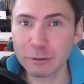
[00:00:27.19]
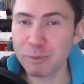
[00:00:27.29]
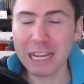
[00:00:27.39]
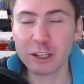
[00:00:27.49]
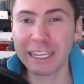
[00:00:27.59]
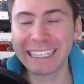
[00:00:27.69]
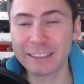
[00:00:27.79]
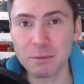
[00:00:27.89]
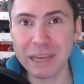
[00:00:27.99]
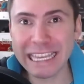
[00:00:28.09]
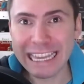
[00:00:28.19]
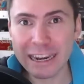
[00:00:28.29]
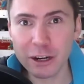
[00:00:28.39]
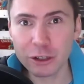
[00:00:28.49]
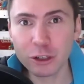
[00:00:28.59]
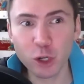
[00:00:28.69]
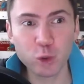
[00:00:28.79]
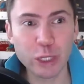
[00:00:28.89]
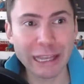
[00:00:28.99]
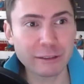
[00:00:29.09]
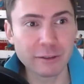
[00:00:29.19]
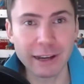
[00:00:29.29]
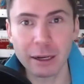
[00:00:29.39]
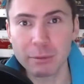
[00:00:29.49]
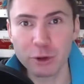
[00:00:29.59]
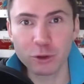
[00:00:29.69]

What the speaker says: especially as a beginner Node.js developer,